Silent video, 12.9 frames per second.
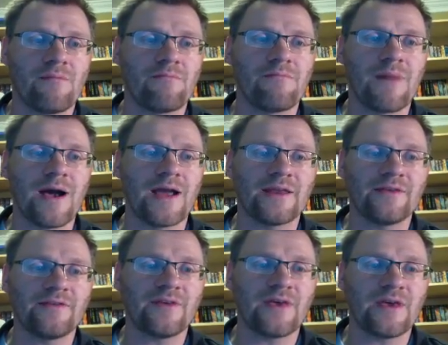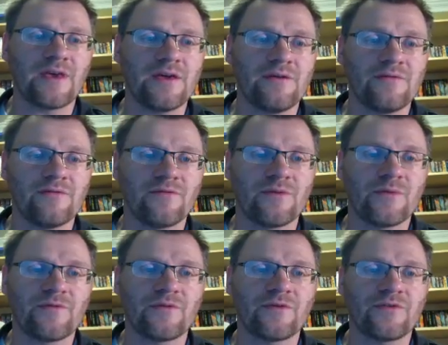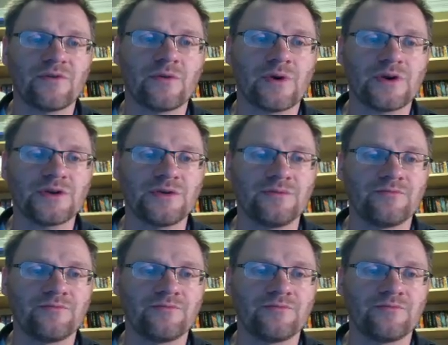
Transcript: minus a from the first equation.